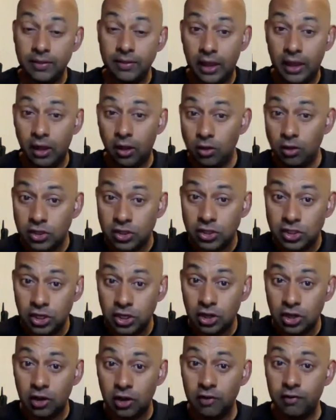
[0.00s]
they'll
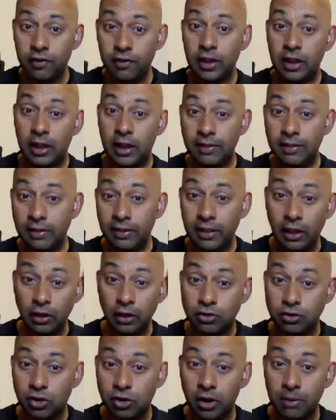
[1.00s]
serve and then
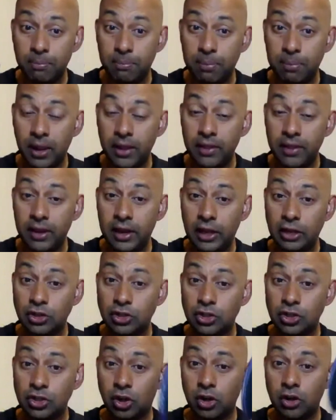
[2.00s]
they'll try and play the next
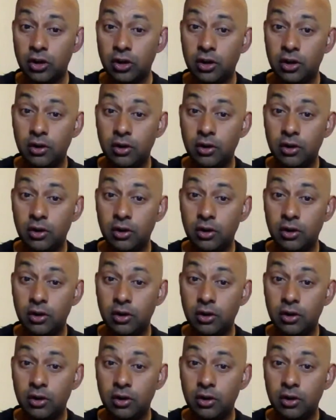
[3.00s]
shot